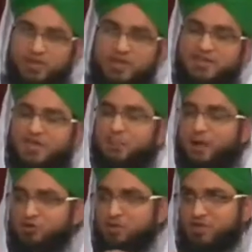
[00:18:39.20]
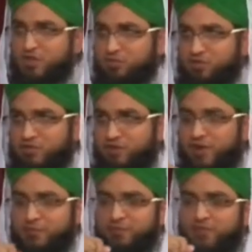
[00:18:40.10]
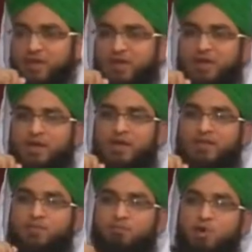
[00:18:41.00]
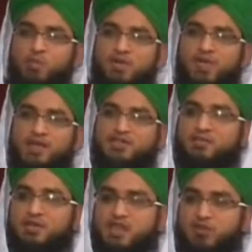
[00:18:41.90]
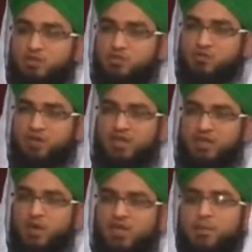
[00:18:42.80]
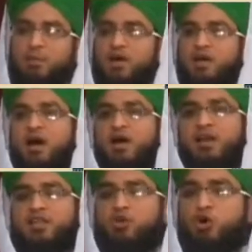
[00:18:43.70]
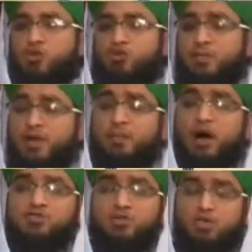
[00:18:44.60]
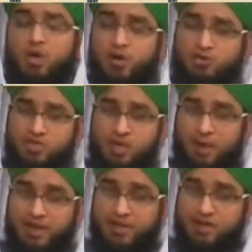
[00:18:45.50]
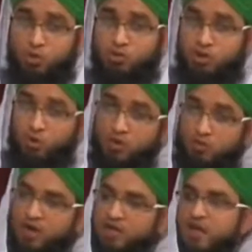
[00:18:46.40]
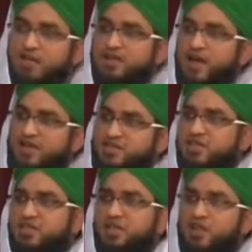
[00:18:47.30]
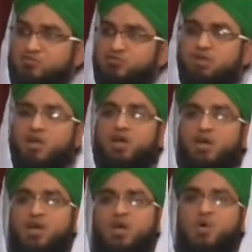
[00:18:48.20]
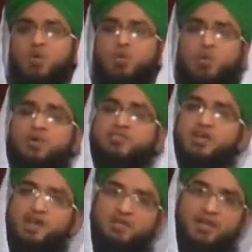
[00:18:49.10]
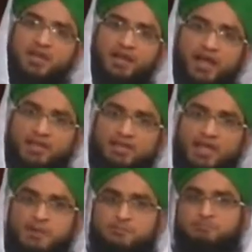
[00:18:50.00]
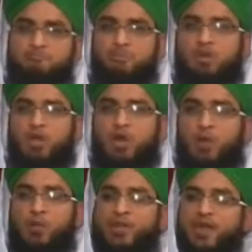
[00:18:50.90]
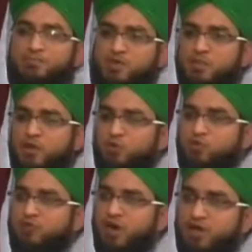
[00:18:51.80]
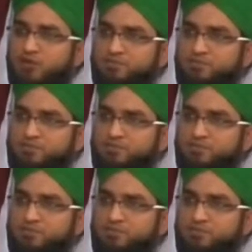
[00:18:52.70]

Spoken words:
they returned back to Madinatul Munawwara, the moment they entered Madinatul Munawwara, they went in the bargah and in the court of Nabi Pak sallallahu alaihi wasallam, and they told the whole waqiyah, the entire incident, that Ya Rasulullah, we were traveling and then we were captured by the kuffar.